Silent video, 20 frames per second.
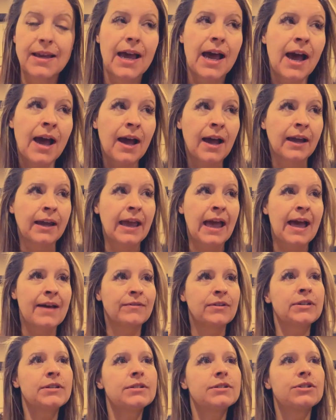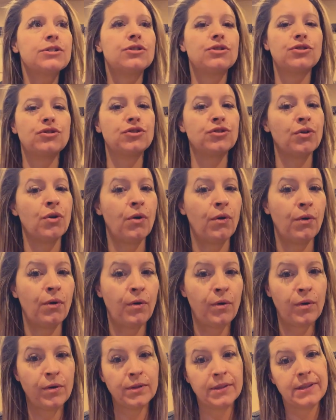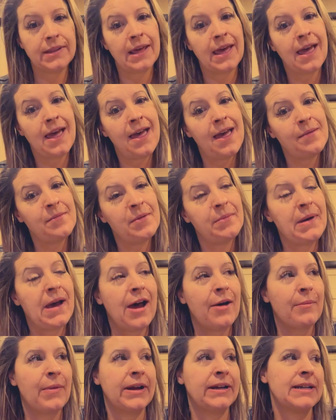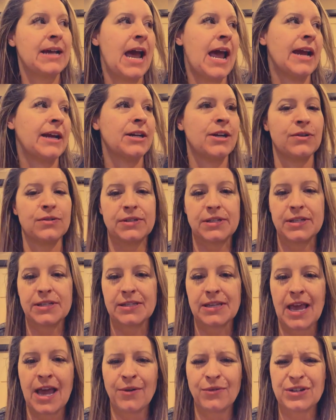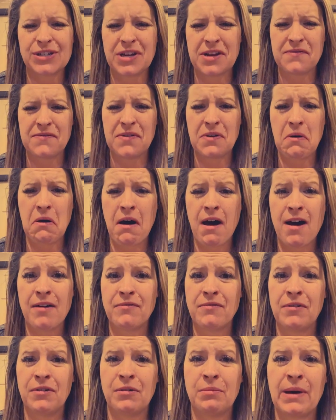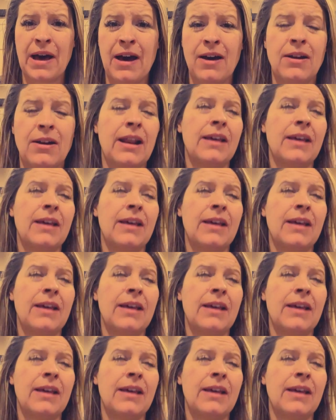I haven't told them about my diagnosis yet, which I feel awful about.